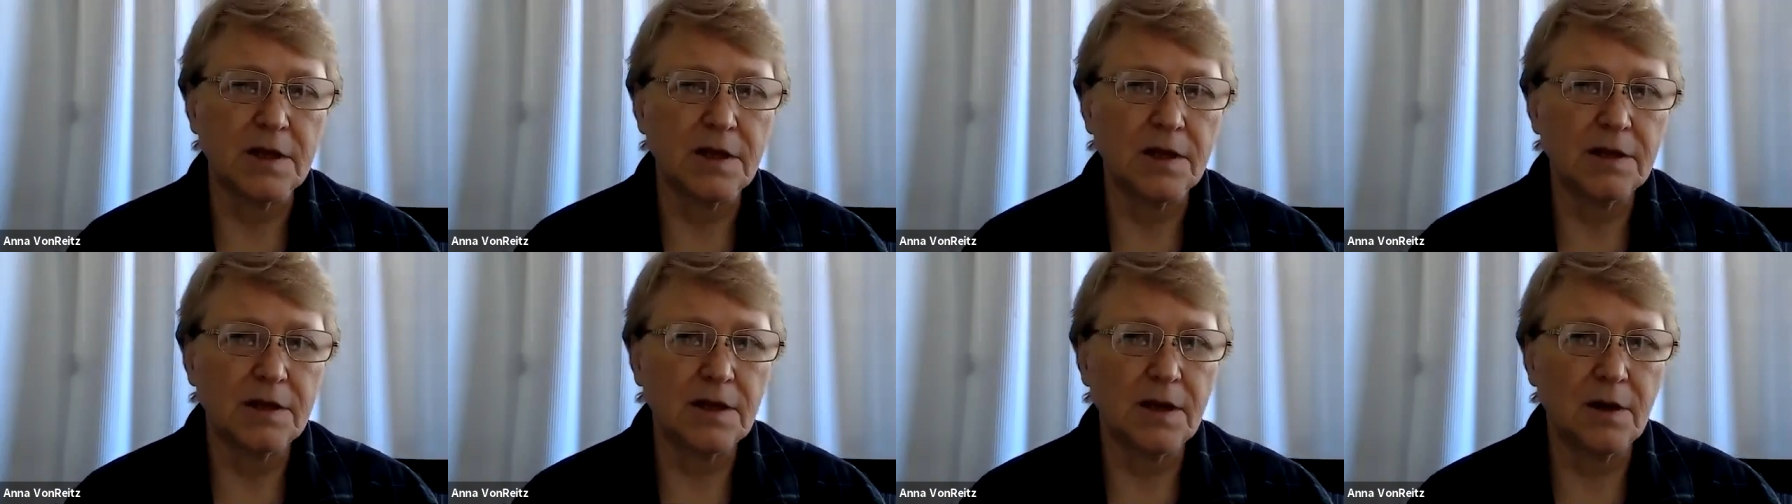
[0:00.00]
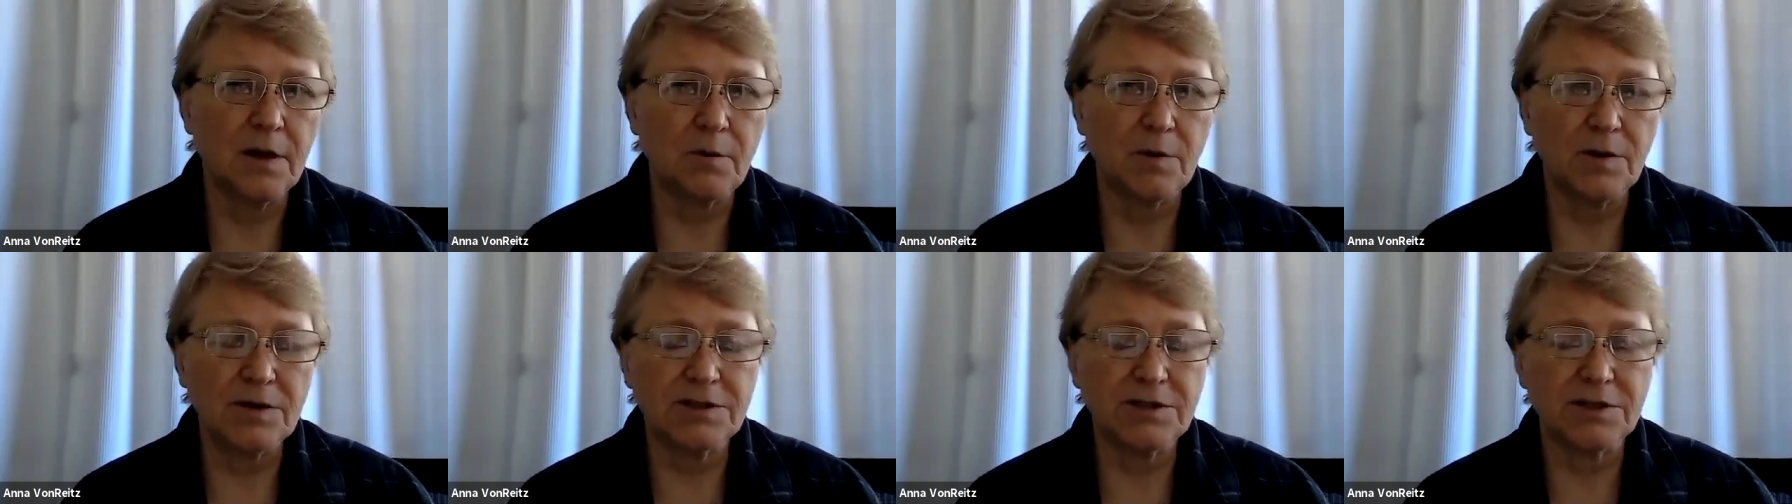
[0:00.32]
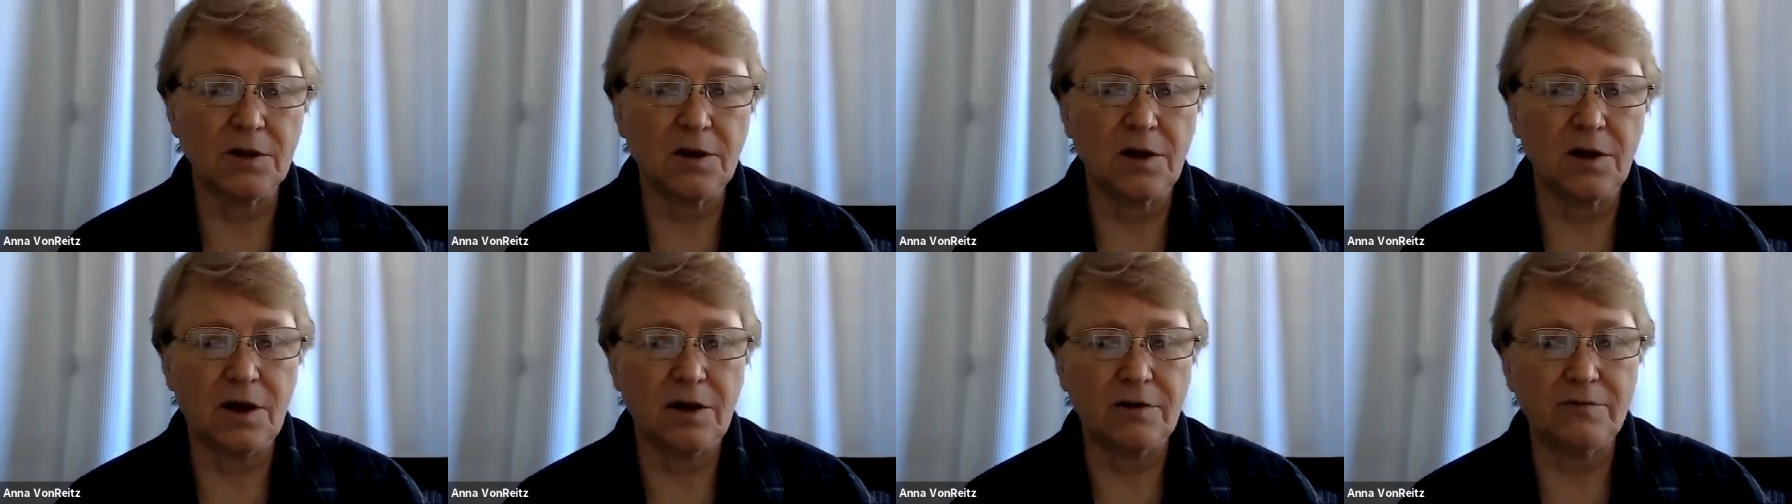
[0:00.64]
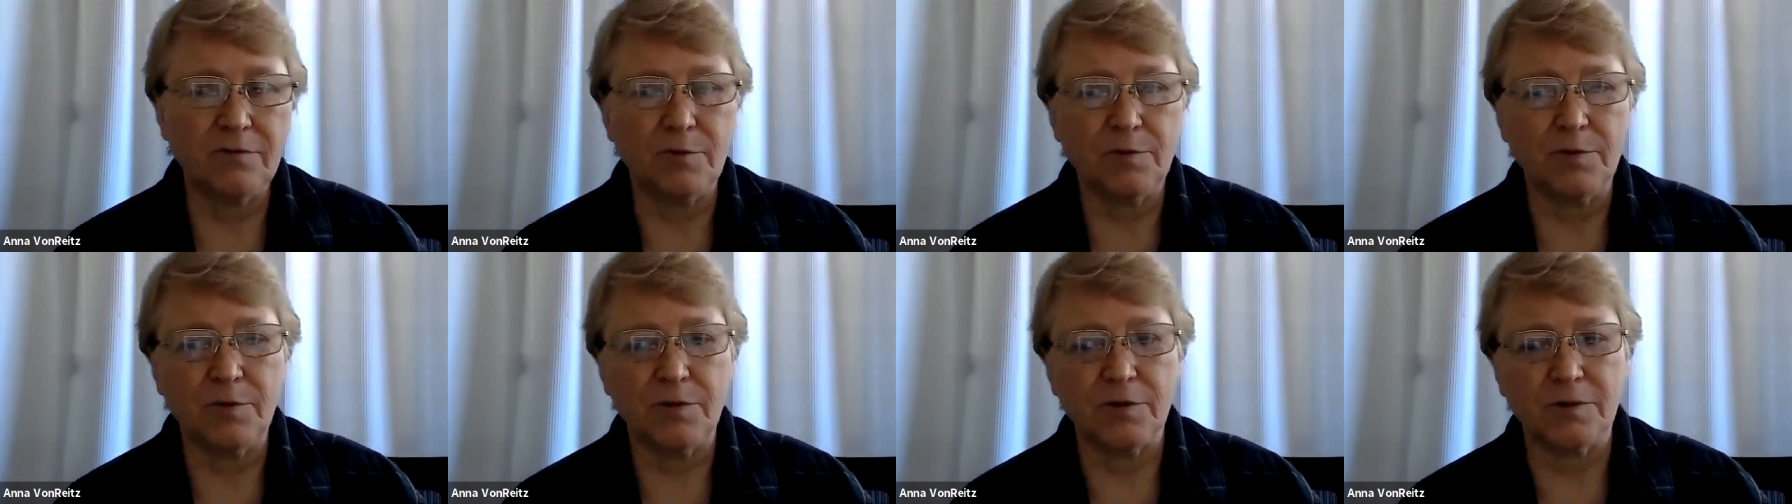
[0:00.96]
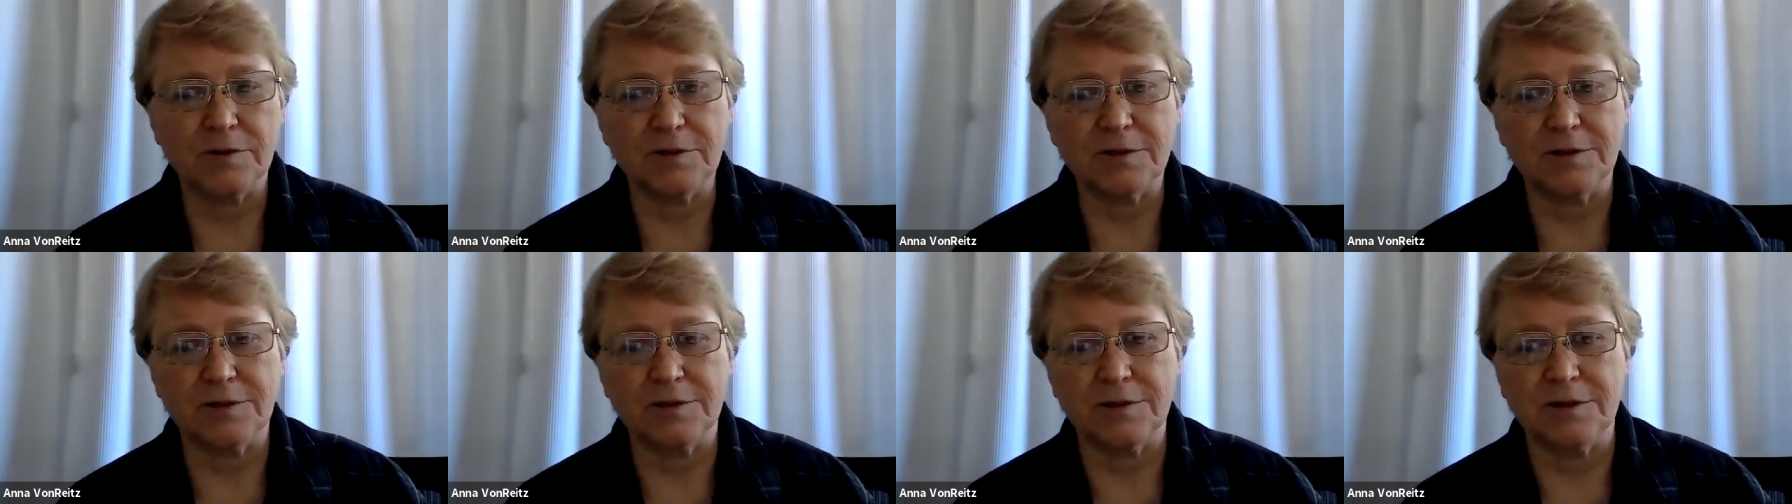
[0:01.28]
Now, what's a lawful
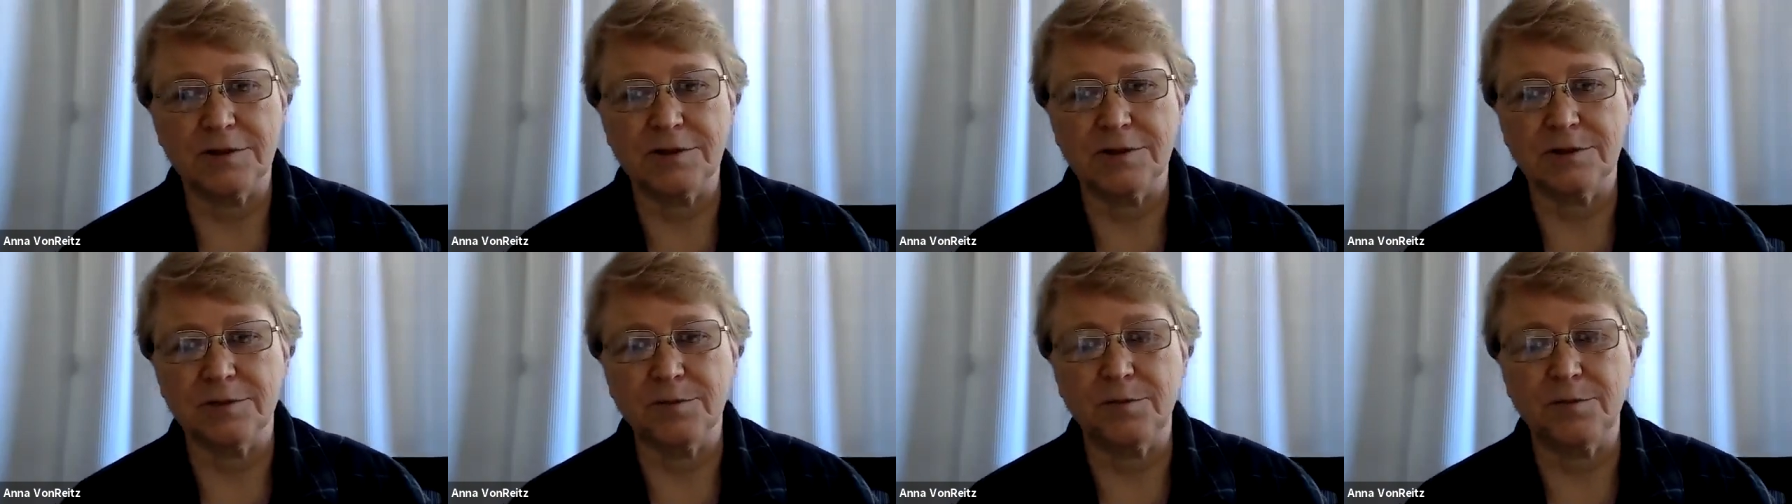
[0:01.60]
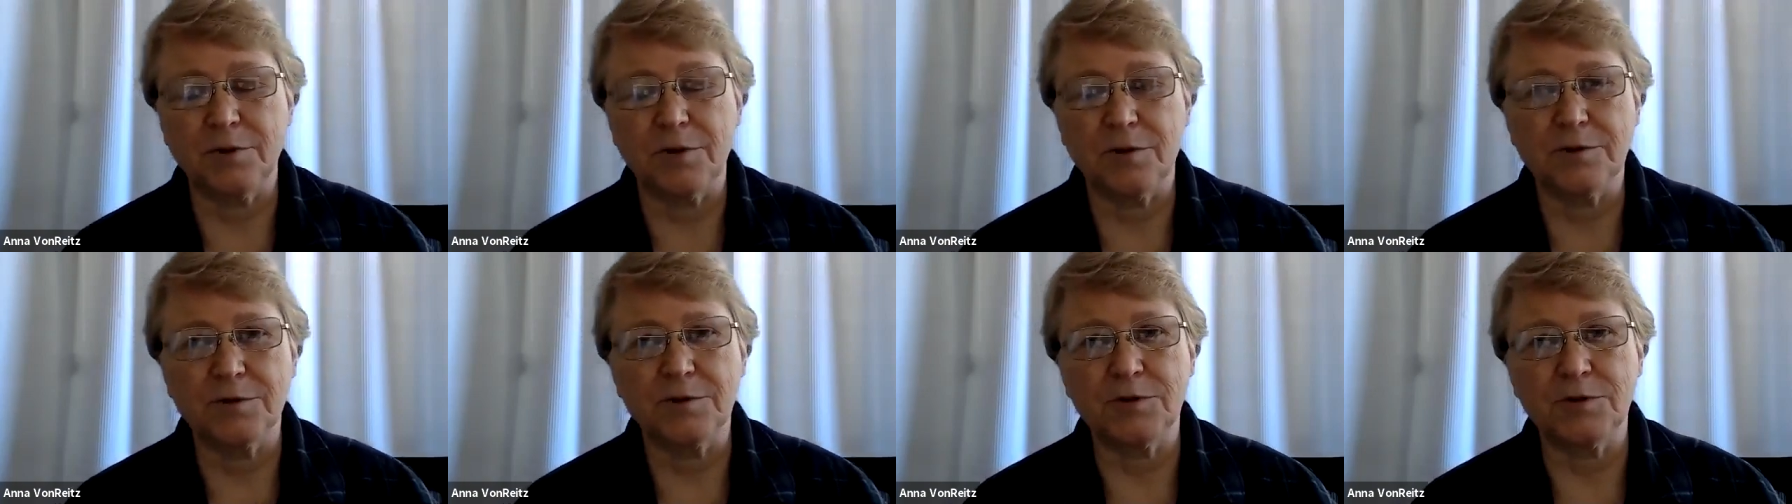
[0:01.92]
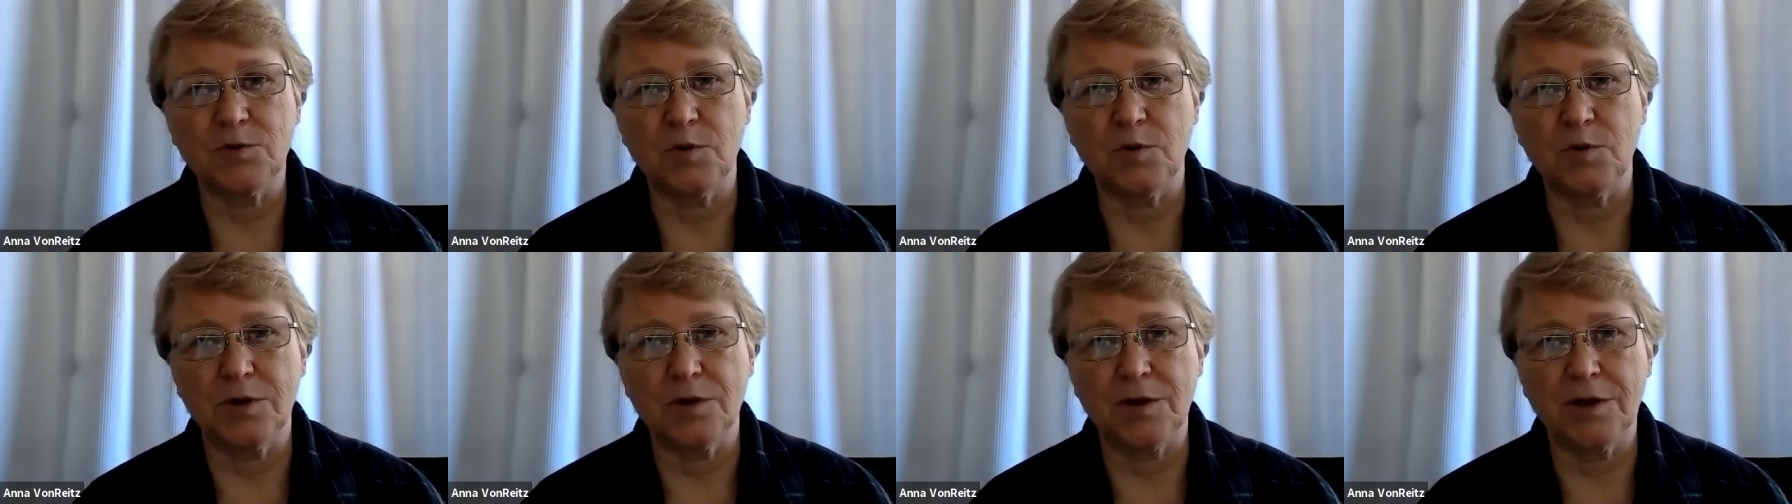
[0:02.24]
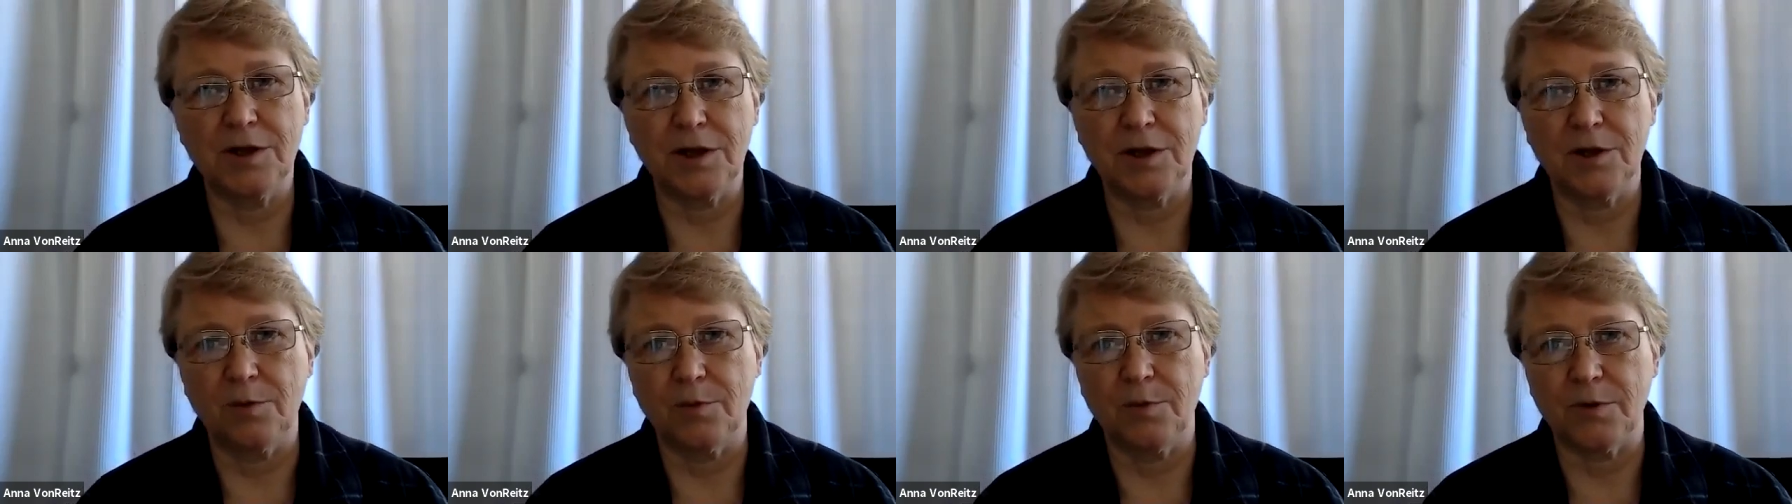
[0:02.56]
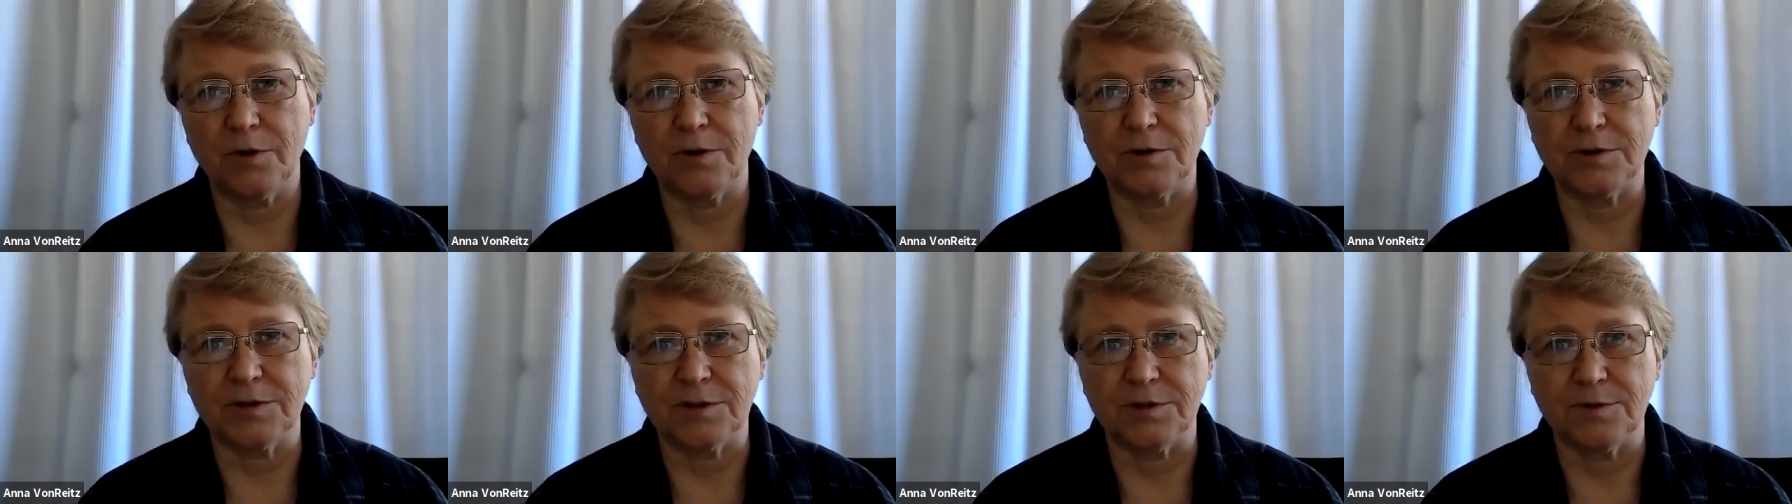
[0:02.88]
person as opposed to a legal
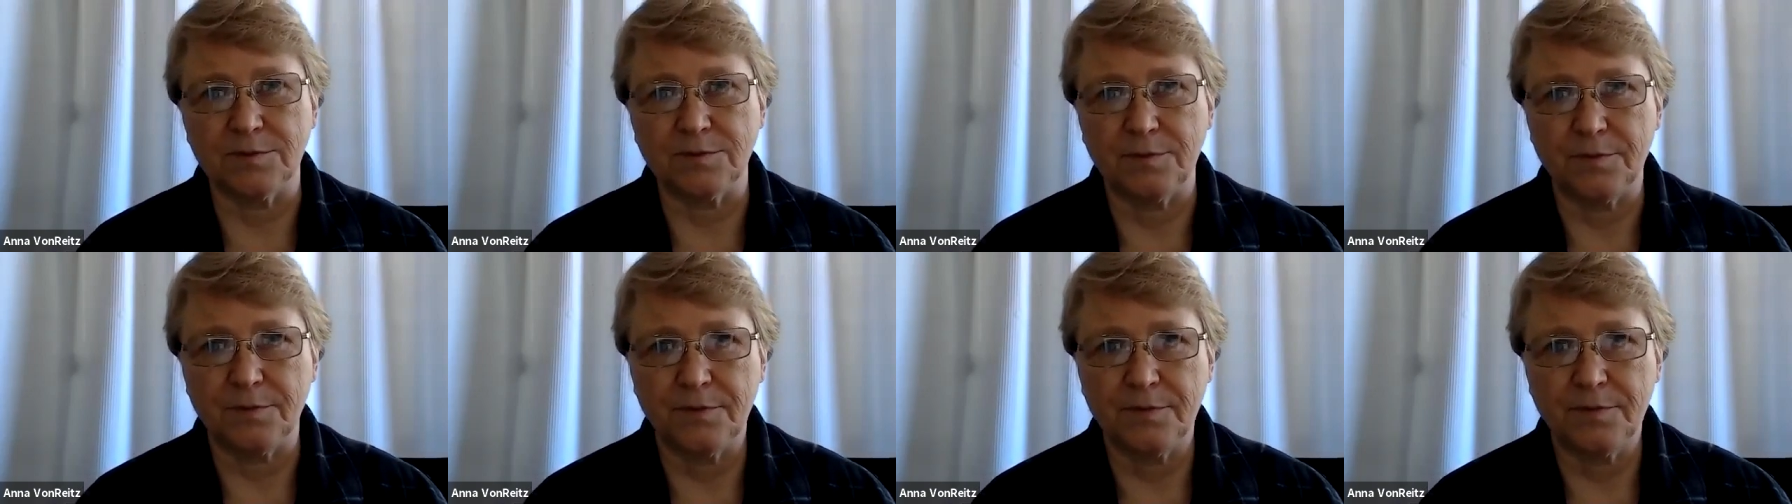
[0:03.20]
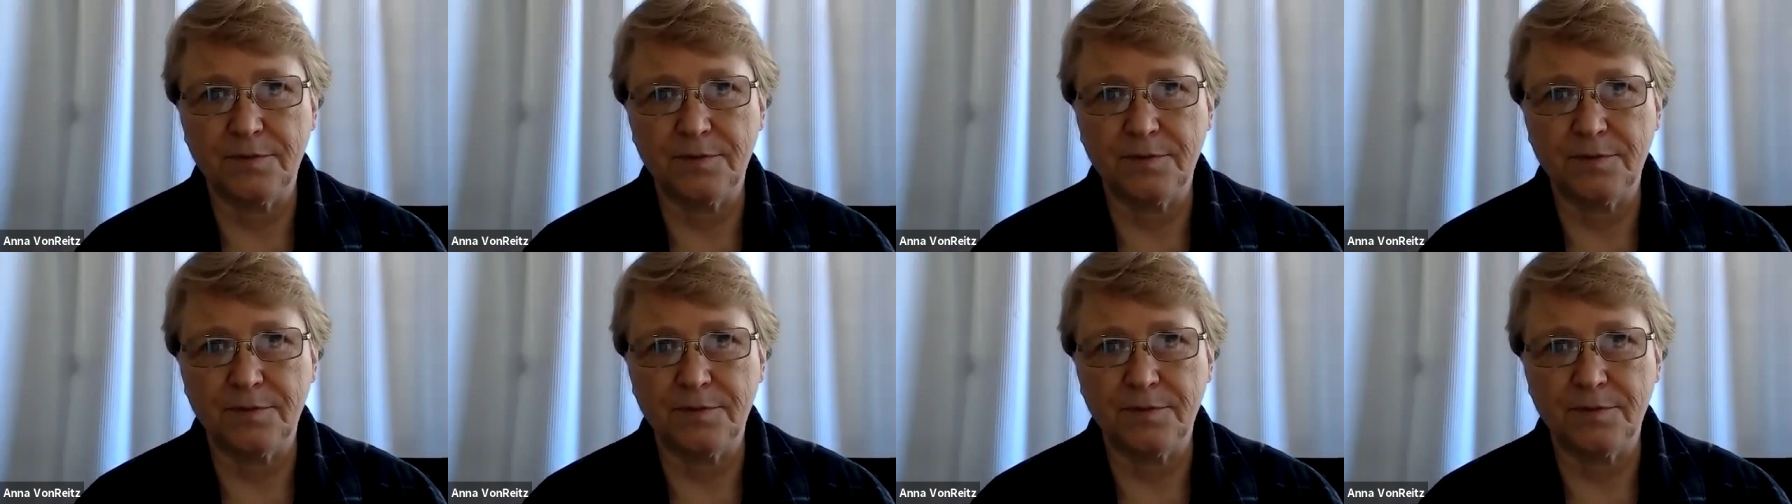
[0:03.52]
person?